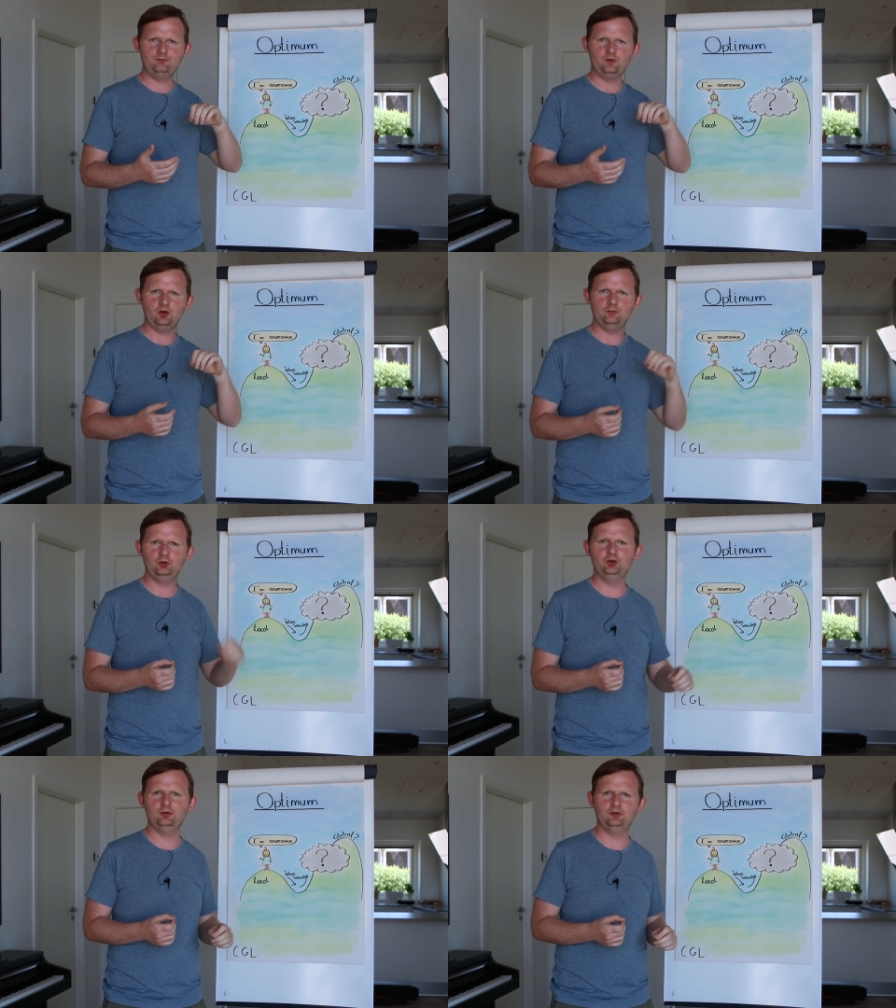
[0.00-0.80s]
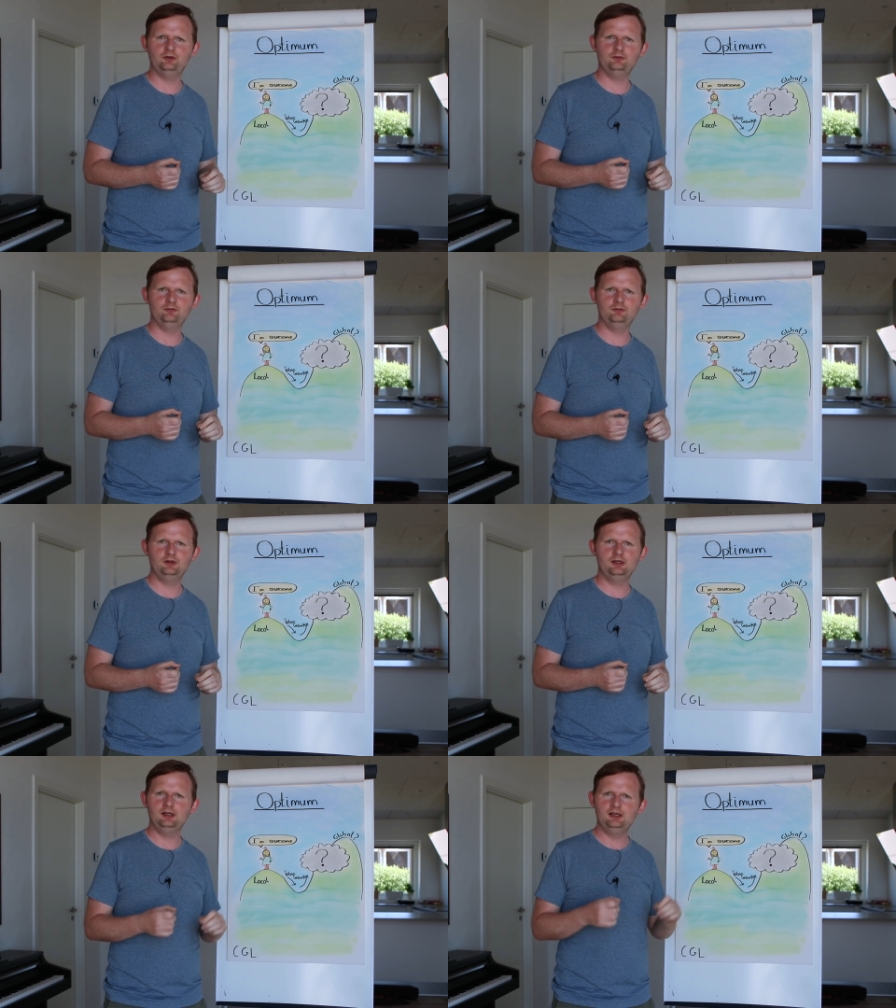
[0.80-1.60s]
on purpose.
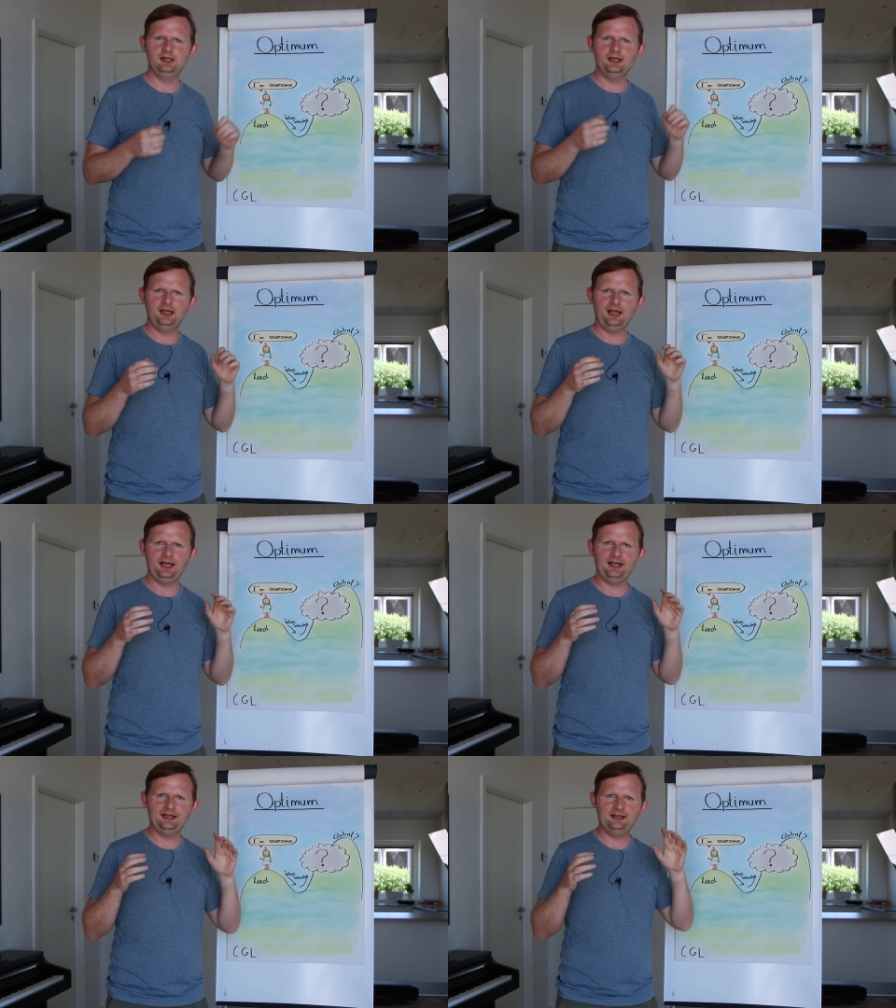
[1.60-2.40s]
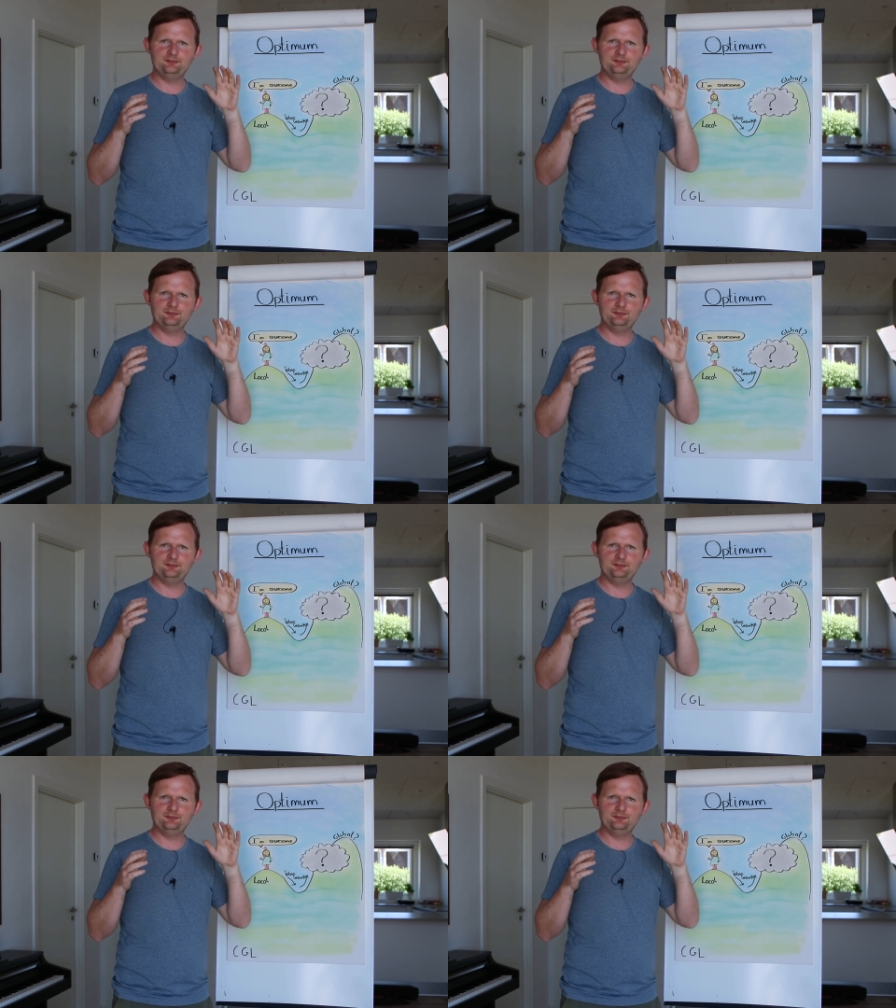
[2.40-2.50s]
And